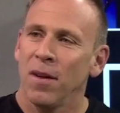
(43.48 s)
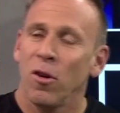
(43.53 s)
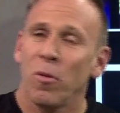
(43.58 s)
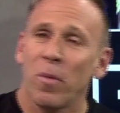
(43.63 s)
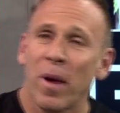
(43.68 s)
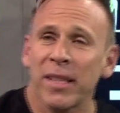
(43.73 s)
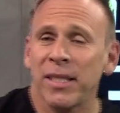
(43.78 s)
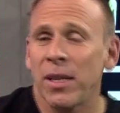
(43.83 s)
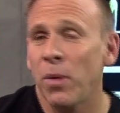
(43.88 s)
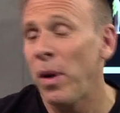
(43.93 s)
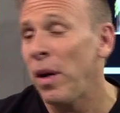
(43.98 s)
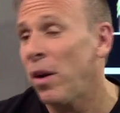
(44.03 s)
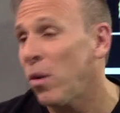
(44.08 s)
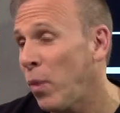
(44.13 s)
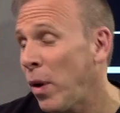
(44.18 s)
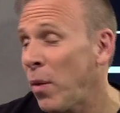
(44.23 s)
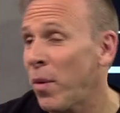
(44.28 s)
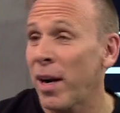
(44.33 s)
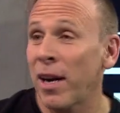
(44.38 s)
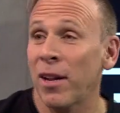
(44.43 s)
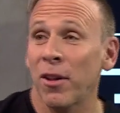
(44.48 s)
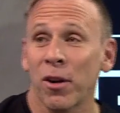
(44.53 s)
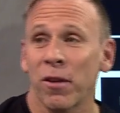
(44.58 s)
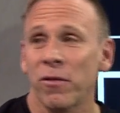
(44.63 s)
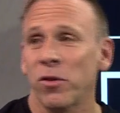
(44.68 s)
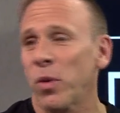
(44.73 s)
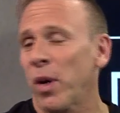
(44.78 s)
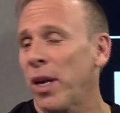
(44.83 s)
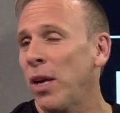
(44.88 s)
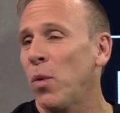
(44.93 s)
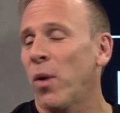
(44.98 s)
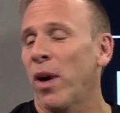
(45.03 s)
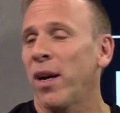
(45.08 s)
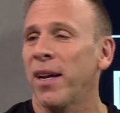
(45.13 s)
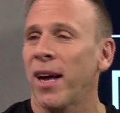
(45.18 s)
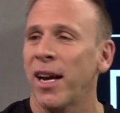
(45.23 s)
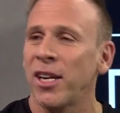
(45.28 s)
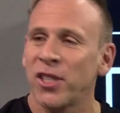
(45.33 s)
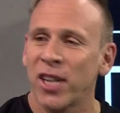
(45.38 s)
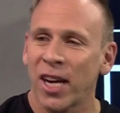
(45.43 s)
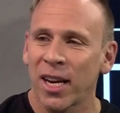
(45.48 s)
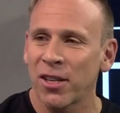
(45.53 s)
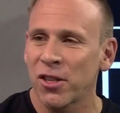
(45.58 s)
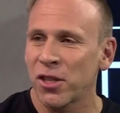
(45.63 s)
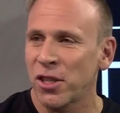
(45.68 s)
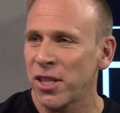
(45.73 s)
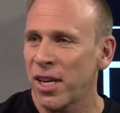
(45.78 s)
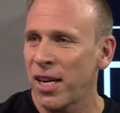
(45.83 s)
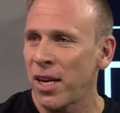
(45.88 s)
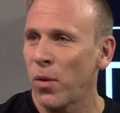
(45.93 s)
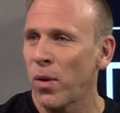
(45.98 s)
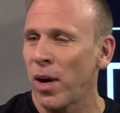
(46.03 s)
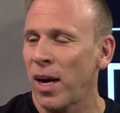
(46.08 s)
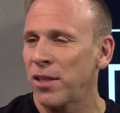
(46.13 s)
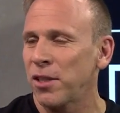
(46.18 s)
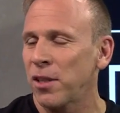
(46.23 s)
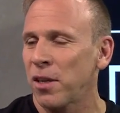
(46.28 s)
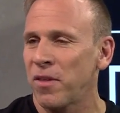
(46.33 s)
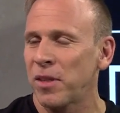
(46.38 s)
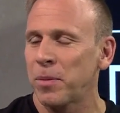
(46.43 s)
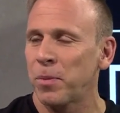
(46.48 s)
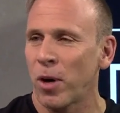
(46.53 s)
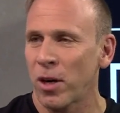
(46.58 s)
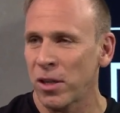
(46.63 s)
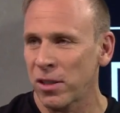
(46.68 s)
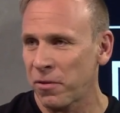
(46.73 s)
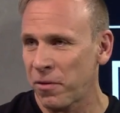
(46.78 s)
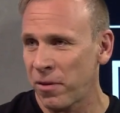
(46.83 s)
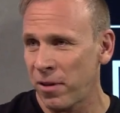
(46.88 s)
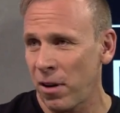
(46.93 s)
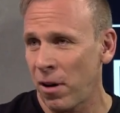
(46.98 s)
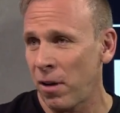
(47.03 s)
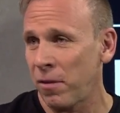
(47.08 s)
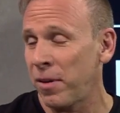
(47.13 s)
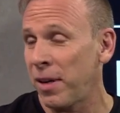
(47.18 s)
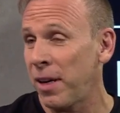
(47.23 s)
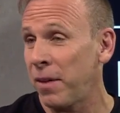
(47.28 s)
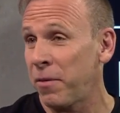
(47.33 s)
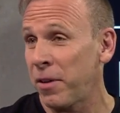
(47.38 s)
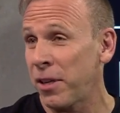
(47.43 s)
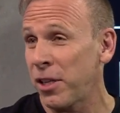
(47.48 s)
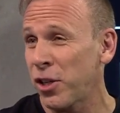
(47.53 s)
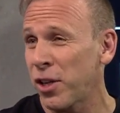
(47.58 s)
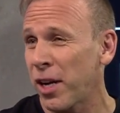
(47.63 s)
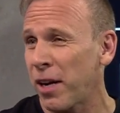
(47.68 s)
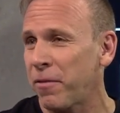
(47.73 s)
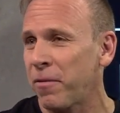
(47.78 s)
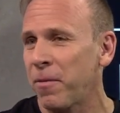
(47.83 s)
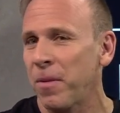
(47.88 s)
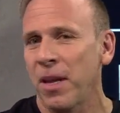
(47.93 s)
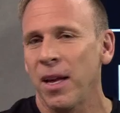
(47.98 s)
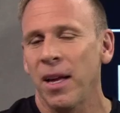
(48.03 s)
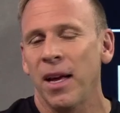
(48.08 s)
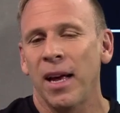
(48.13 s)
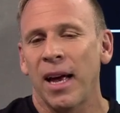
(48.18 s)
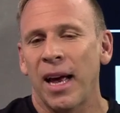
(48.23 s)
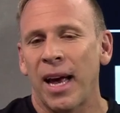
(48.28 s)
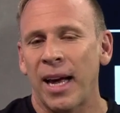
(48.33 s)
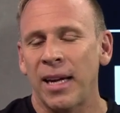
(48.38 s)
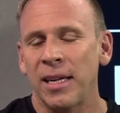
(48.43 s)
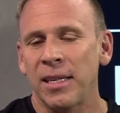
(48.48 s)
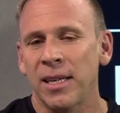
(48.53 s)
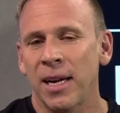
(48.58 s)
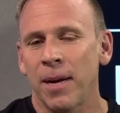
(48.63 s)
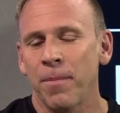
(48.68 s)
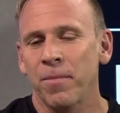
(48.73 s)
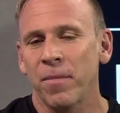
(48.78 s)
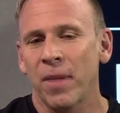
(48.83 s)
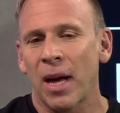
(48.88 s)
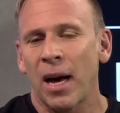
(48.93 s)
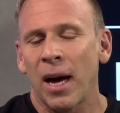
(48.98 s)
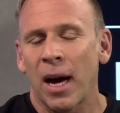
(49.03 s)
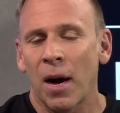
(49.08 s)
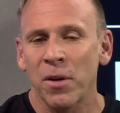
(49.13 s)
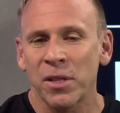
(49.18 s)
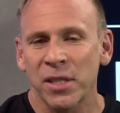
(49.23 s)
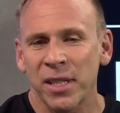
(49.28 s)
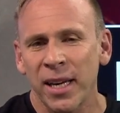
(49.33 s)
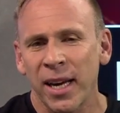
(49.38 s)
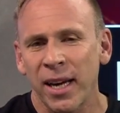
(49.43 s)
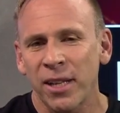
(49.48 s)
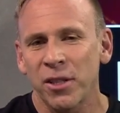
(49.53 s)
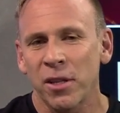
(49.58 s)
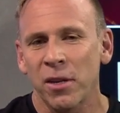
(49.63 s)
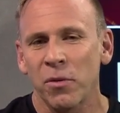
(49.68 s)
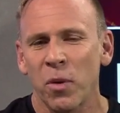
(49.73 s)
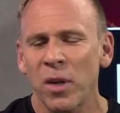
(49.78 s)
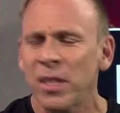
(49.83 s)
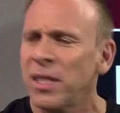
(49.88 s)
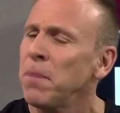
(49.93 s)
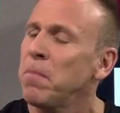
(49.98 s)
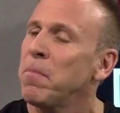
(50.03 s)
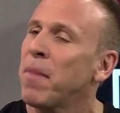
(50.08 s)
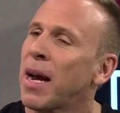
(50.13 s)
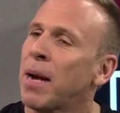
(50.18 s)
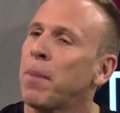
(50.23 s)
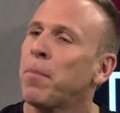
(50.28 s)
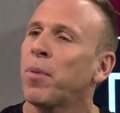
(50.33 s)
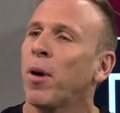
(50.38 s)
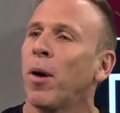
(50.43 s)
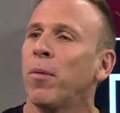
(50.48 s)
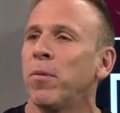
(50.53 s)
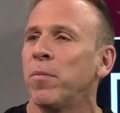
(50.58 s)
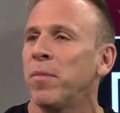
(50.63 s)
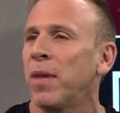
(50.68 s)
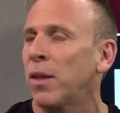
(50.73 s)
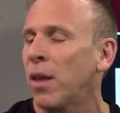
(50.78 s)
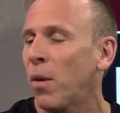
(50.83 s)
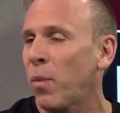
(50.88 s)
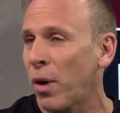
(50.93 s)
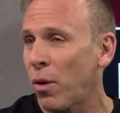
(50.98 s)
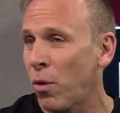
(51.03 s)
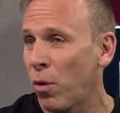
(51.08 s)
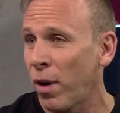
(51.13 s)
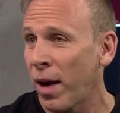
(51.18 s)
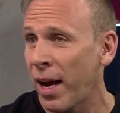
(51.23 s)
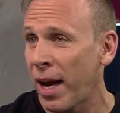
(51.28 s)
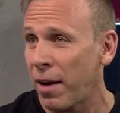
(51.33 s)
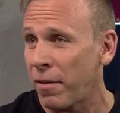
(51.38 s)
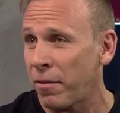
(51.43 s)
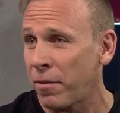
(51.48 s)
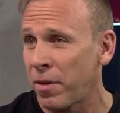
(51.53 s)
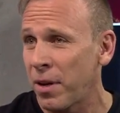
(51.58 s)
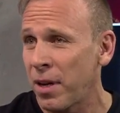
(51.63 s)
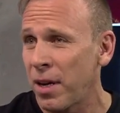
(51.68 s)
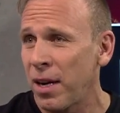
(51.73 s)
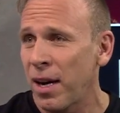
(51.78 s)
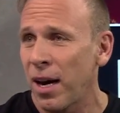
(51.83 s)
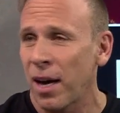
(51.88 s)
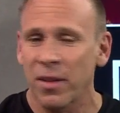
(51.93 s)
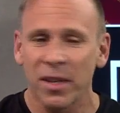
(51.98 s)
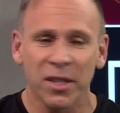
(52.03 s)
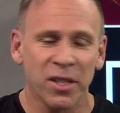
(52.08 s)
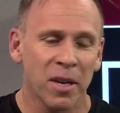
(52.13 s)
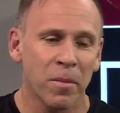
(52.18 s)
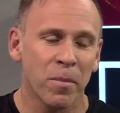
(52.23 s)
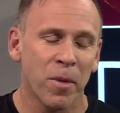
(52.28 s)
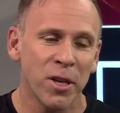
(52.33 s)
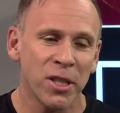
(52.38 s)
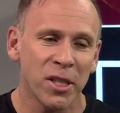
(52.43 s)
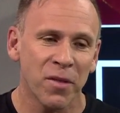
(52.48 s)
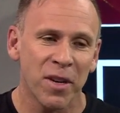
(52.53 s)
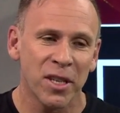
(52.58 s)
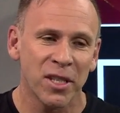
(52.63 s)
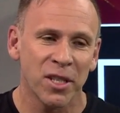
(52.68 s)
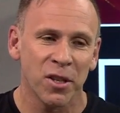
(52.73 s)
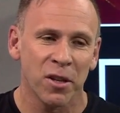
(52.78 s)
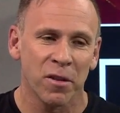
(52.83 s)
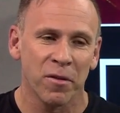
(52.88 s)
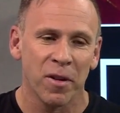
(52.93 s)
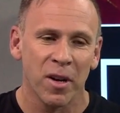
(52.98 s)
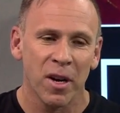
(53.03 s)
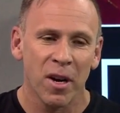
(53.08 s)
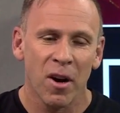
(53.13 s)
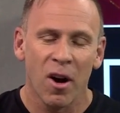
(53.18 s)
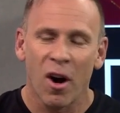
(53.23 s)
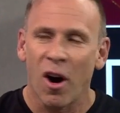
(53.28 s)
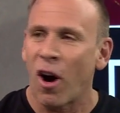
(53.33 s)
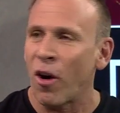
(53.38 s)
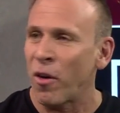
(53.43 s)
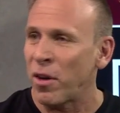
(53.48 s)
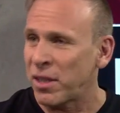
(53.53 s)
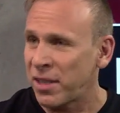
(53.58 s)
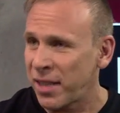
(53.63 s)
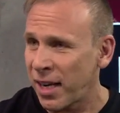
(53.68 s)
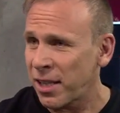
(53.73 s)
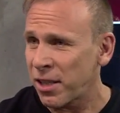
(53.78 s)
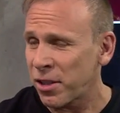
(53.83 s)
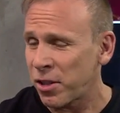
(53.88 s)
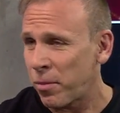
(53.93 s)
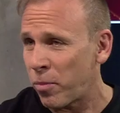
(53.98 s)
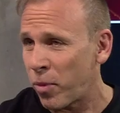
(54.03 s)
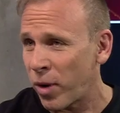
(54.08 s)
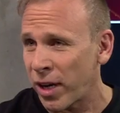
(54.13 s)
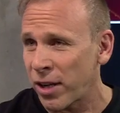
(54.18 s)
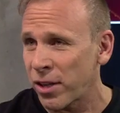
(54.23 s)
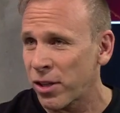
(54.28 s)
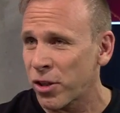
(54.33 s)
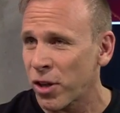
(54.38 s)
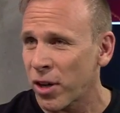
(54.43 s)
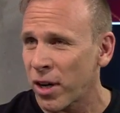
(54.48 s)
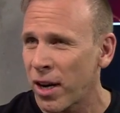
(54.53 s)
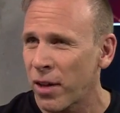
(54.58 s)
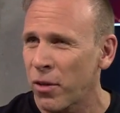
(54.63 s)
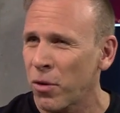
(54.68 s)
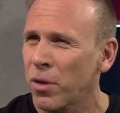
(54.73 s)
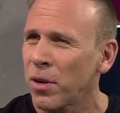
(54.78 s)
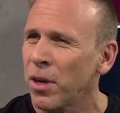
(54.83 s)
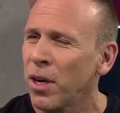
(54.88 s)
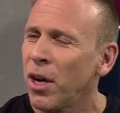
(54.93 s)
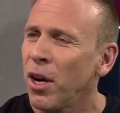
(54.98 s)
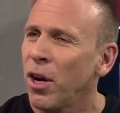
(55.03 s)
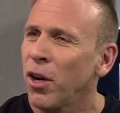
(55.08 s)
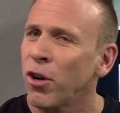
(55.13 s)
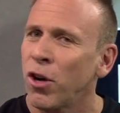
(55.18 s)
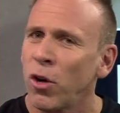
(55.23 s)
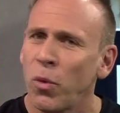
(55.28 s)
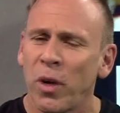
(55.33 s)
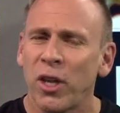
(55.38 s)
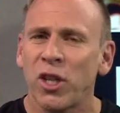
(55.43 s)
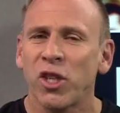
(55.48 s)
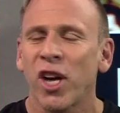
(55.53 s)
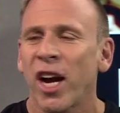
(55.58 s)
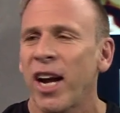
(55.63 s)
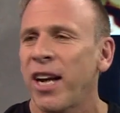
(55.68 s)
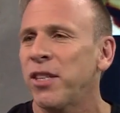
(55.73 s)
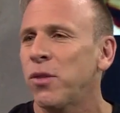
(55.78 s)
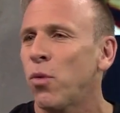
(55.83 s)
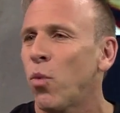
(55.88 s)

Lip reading: Well, basically, we run a lot of 21-day challenges anyway, sort of as part of Fitchef. And I was thinking, sort of, what is the main problem that we all have? I think sort of most of us sort of are addicted to bread and sugar. And I thought, could we change